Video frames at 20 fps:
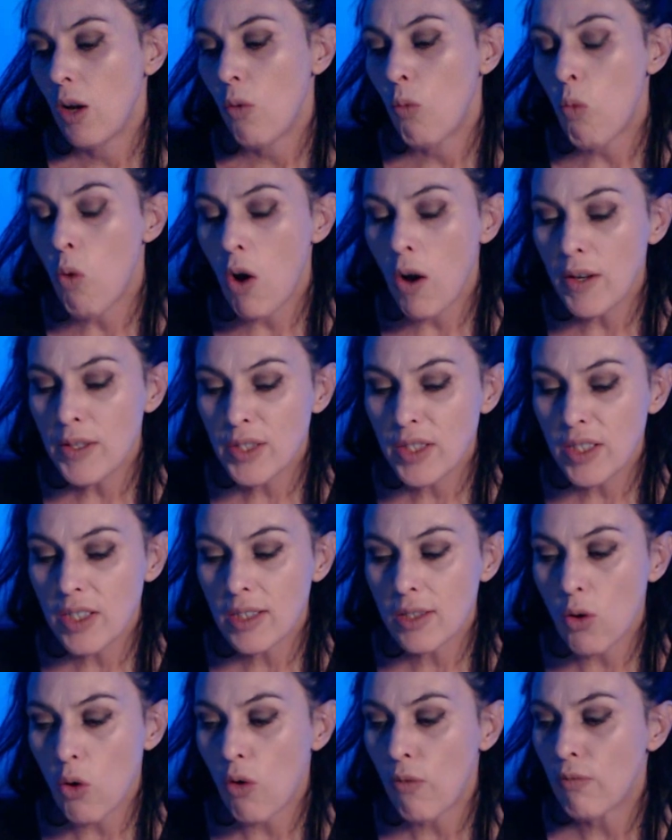Why is this
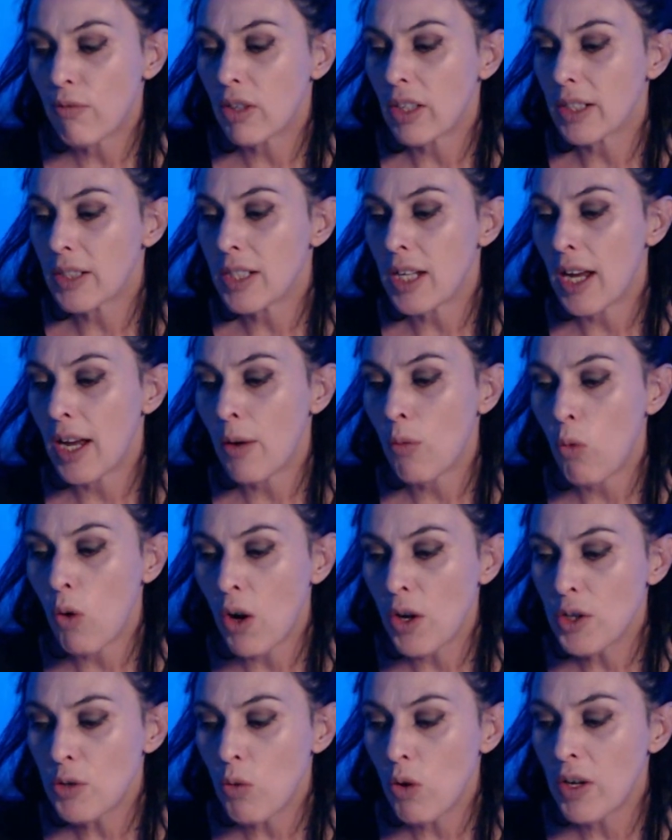conflict here?
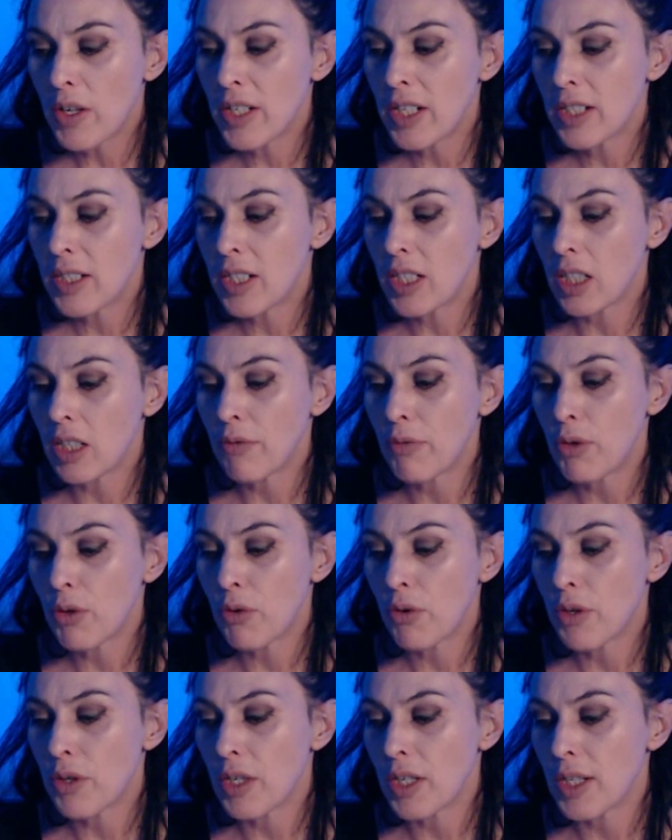Why do I need to live
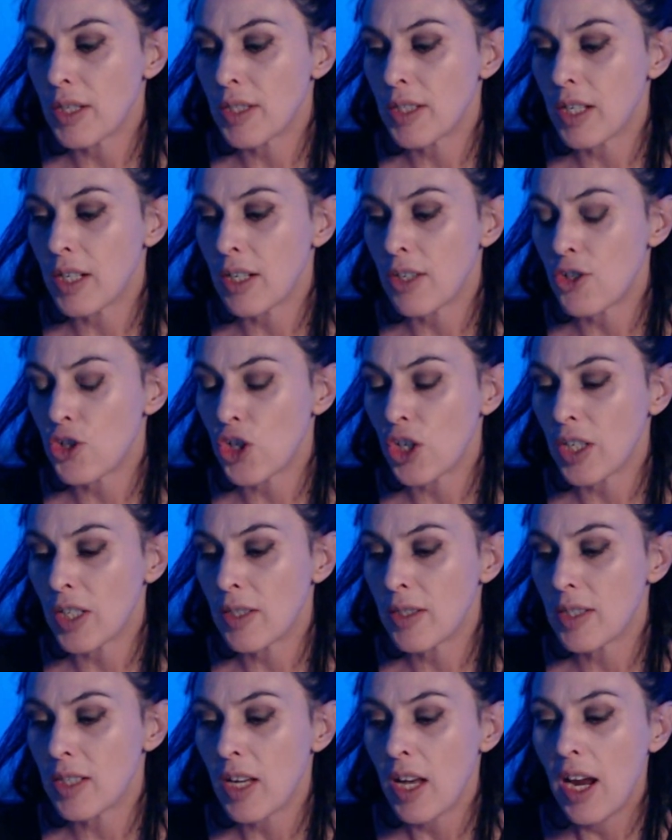through these
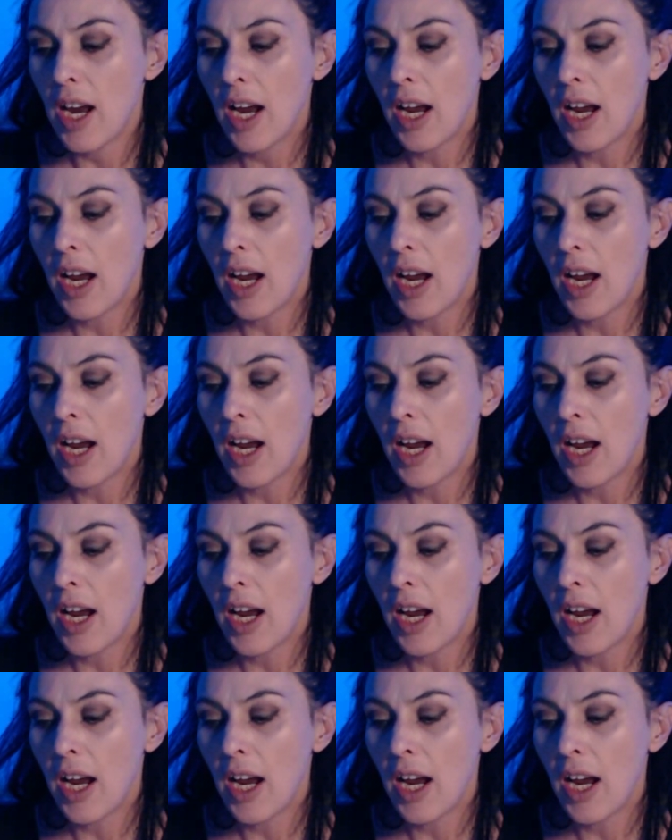energies?